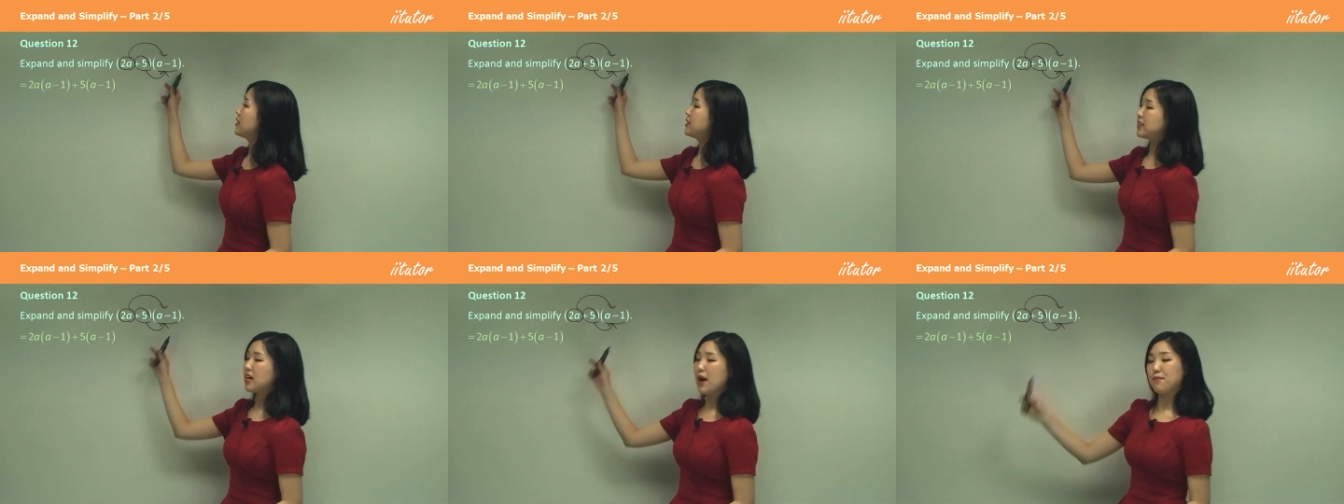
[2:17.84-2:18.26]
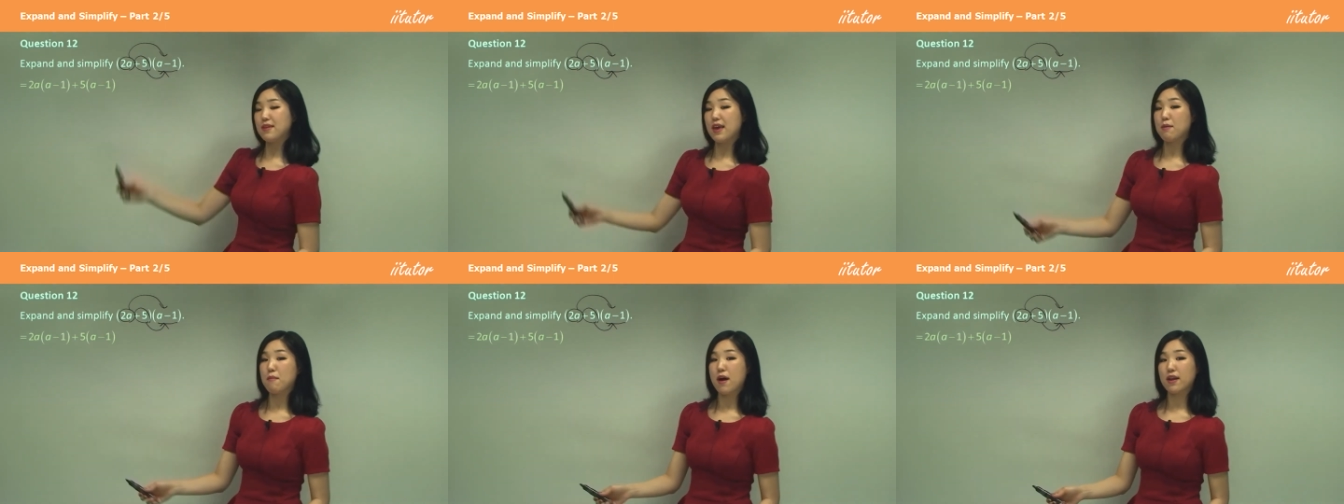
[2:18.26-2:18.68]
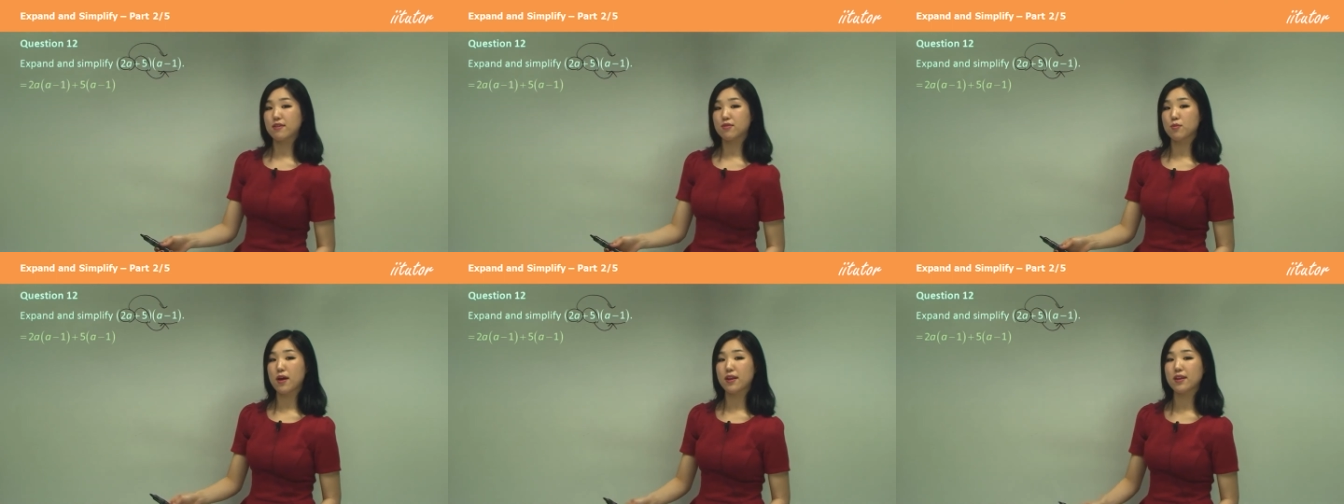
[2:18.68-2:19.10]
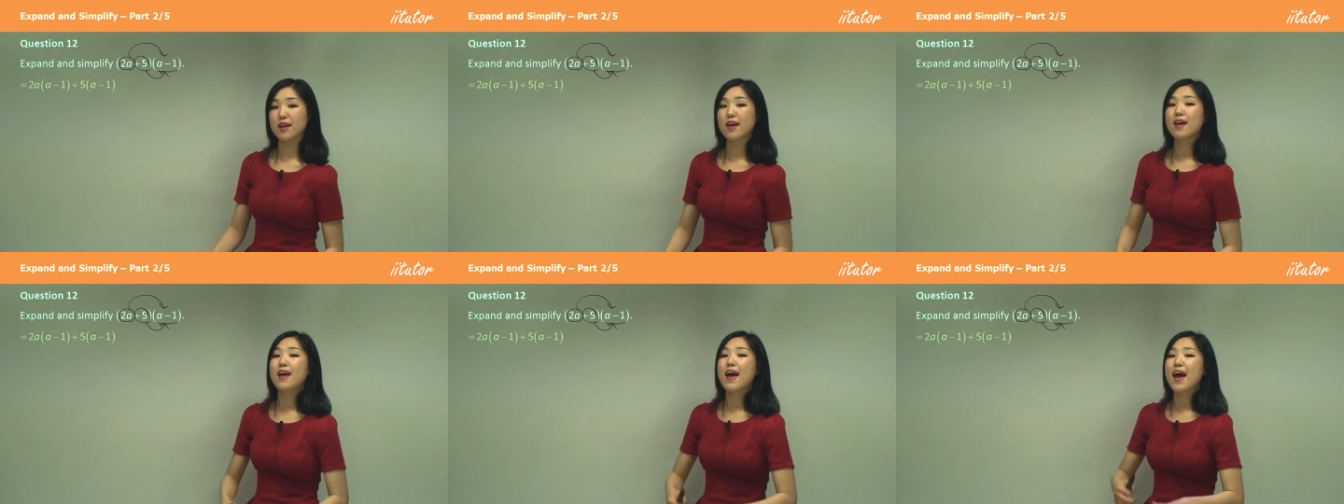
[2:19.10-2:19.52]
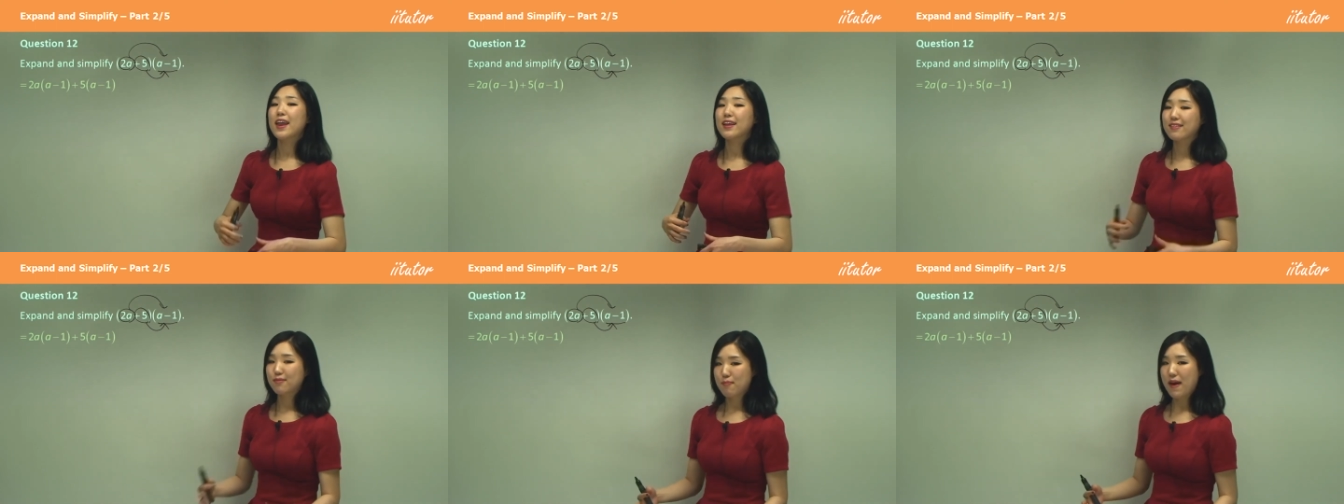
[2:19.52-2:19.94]
times A minus 1 and
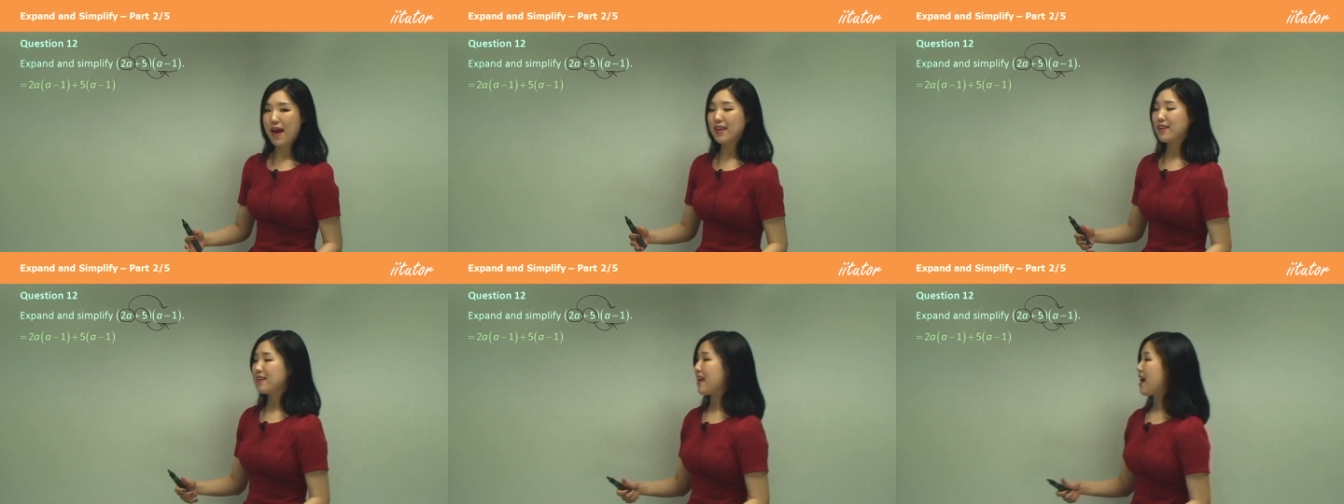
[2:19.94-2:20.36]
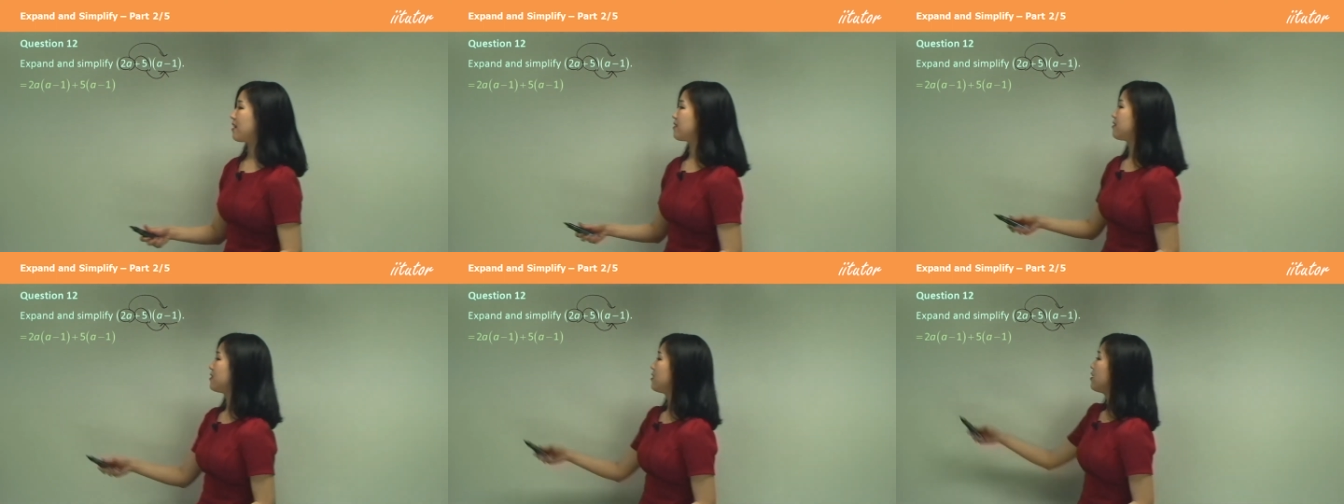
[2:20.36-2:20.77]
expand it out.